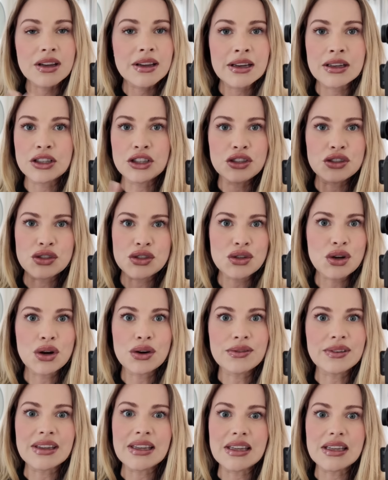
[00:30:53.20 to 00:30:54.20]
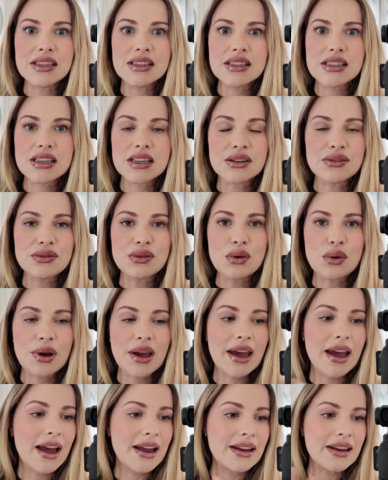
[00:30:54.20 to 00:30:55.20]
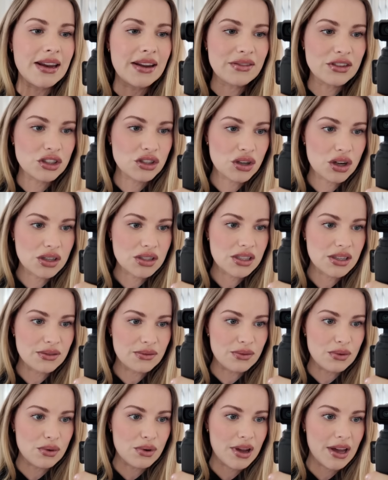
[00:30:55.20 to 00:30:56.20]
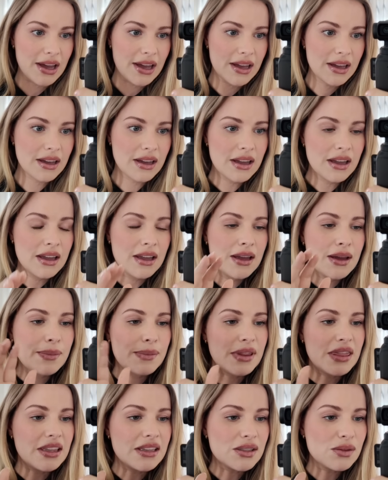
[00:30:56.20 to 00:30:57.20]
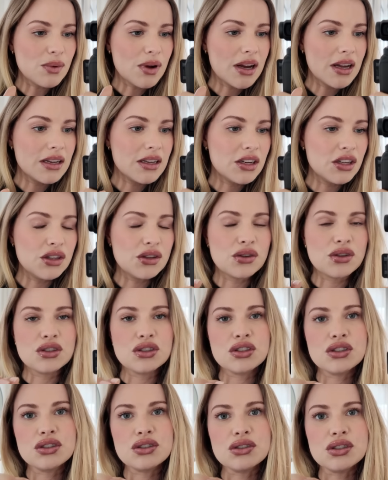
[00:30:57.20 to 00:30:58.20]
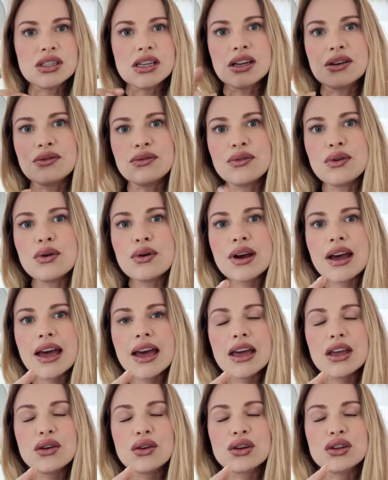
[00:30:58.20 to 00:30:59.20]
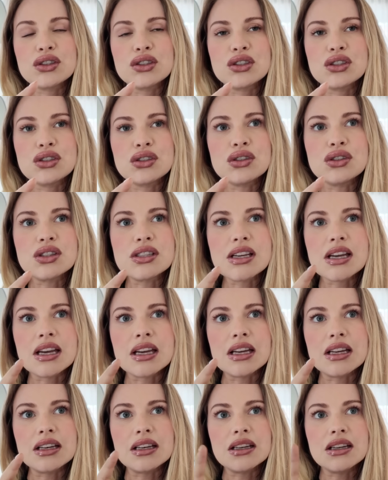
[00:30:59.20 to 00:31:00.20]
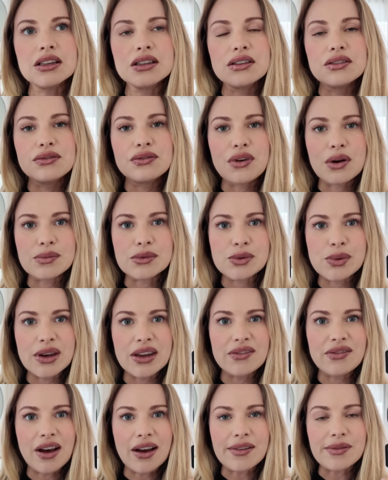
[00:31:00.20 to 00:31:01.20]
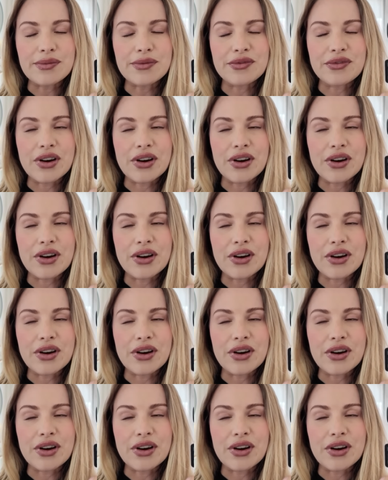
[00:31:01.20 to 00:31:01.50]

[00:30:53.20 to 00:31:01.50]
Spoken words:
It used to overheat in 4K. I never shot in 4K. But this one, you can shoot in 4K. You can shoot in from 25